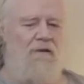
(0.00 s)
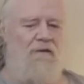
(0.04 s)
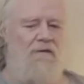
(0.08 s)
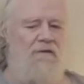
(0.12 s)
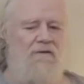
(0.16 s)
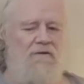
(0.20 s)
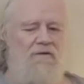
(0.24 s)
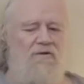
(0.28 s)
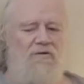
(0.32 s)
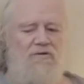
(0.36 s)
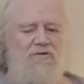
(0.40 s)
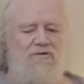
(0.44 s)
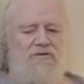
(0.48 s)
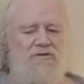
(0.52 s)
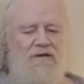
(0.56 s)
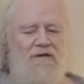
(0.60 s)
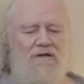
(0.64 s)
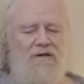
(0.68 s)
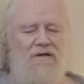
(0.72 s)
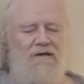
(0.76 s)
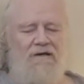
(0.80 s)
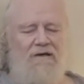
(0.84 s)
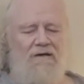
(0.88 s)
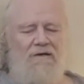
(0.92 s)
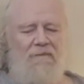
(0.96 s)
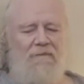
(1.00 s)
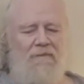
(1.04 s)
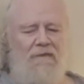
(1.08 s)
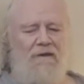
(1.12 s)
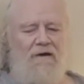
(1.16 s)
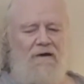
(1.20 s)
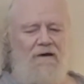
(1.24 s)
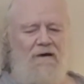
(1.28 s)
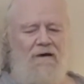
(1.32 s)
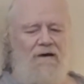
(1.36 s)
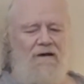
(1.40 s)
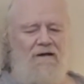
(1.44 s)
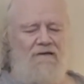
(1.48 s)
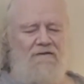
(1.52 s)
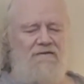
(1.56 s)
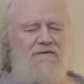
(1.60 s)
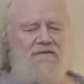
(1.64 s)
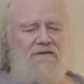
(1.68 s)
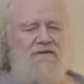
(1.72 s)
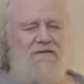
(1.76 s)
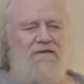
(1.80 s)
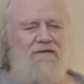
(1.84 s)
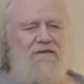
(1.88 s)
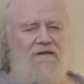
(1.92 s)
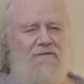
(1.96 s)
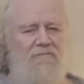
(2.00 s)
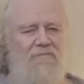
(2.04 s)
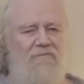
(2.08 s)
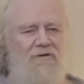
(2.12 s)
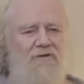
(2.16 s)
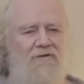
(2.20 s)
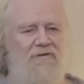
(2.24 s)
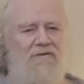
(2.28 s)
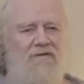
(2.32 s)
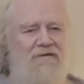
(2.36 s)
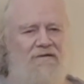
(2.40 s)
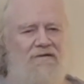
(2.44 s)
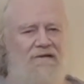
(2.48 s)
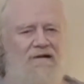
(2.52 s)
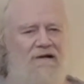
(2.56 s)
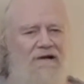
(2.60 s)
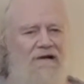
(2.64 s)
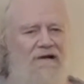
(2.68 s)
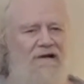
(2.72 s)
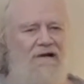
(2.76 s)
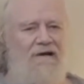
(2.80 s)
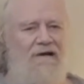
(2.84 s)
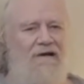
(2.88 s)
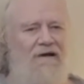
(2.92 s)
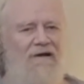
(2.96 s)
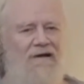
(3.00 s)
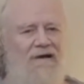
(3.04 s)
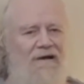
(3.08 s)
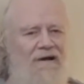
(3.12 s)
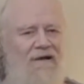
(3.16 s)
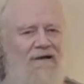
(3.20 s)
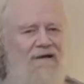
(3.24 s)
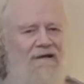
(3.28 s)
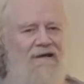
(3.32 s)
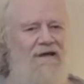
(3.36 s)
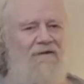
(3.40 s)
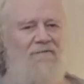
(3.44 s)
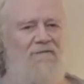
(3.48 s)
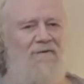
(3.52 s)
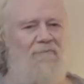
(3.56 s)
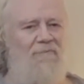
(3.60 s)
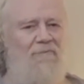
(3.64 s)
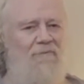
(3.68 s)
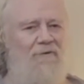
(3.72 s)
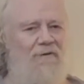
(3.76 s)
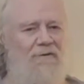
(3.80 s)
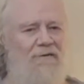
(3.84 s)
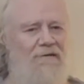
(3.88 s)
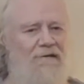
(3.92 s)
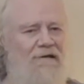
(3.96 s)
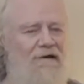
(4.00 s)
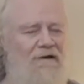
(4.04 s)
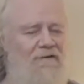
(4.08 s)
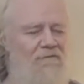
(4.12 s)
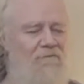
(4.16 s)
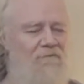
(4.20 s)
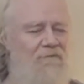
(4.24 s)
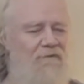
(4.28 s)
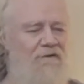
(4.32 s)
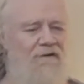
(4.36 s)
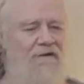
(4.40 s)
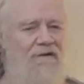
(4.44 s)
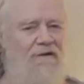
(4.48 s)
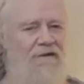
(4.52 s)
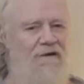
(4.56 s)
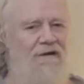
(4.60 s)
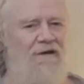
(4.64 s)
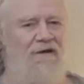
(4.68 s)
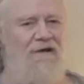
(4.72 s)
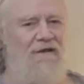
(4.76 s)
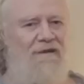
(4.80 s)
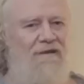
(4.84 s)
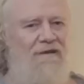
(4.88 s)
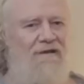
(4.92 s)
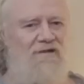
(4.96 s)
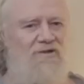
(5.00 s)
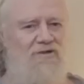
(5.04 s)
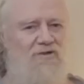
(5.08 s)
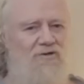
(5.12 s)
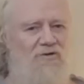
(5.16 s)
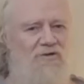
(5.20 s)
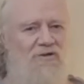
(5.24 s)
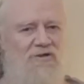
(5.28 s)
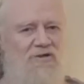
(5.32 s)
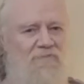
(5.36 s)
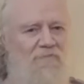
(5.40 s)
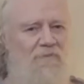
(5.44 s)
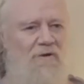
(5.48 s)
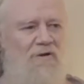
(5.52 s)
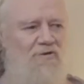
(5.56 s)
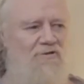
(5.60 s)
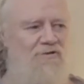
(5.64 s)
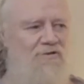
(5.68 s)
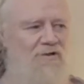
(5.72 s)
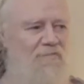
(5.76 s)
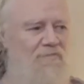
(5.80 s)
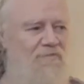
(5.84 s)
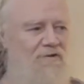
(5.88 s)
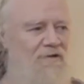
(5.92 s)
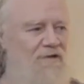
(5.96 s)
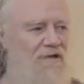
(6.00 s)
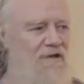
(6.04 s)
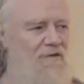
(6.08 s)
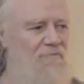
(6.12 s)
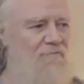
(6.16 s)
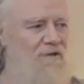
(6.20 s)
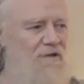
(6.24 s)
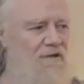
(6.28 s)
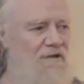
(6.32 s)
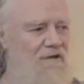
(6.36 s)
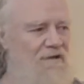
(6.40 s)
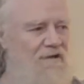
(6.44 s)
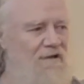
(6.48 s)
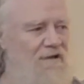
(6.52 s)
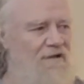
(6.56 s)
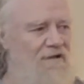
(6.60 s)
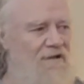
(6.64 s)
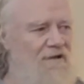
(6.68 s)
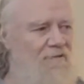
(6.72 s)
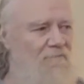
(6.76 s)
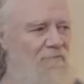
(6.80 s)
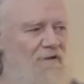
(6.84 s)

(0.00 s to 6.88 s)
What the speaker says: it's like I actually came here to die. I gave up on life, but that sort of sparked something in me, and I got